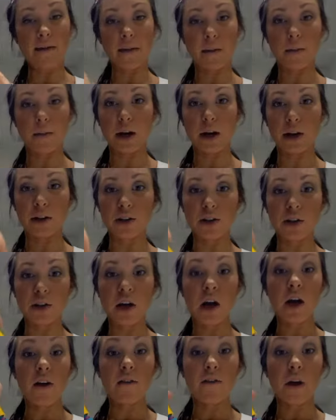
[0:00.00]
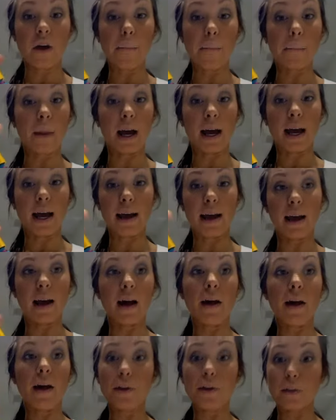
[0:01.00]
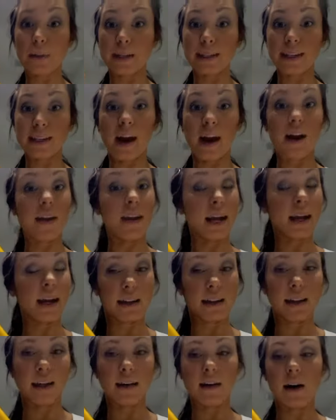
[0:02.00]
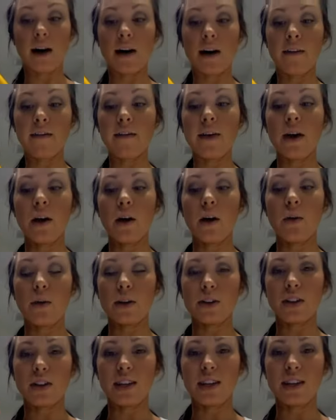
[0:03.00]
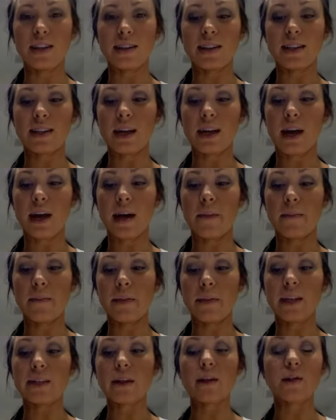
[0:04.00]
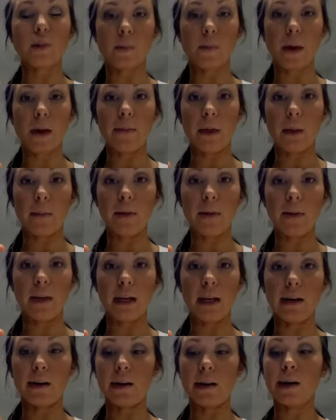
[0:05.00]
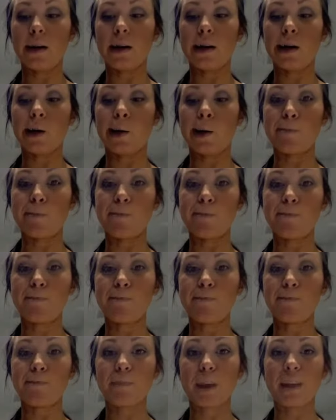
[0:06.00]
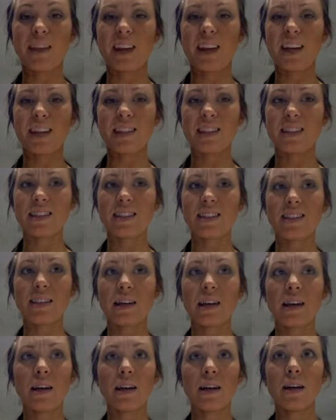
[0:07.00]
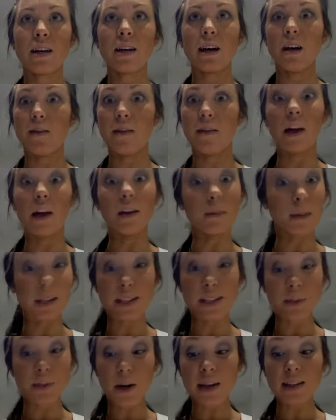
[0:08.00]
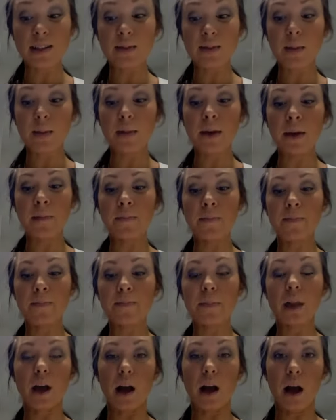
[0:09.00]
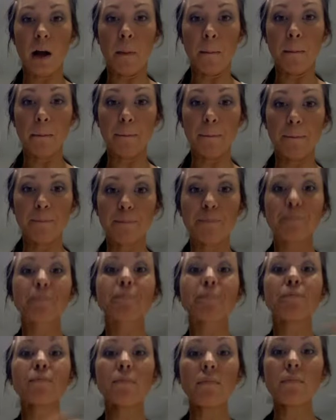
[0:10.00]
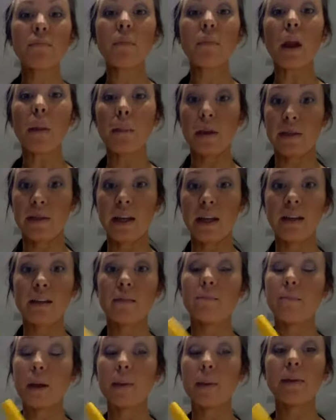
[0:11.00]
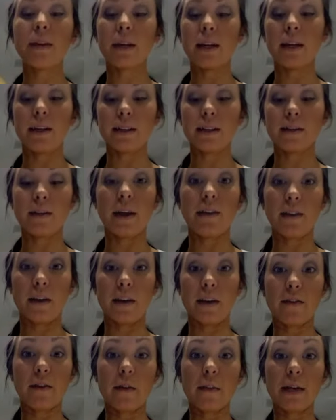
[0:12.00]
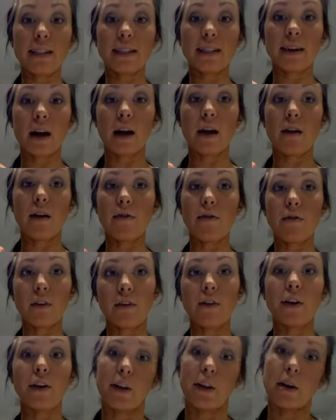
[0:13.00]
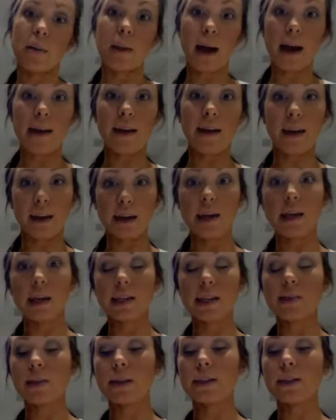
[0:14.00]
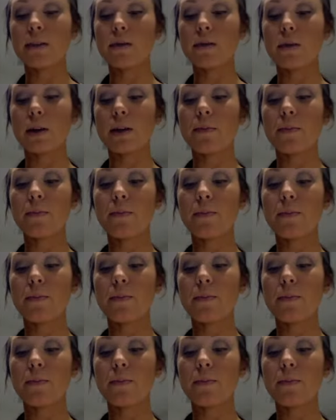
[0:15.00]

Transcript: the brush from my other mascara that I cleaned off, which is, it's also by Maybelline. I think it's Volume Express maybe. But the Maybelline is my favorite mascara if you're gonna buy like an inexpensive one.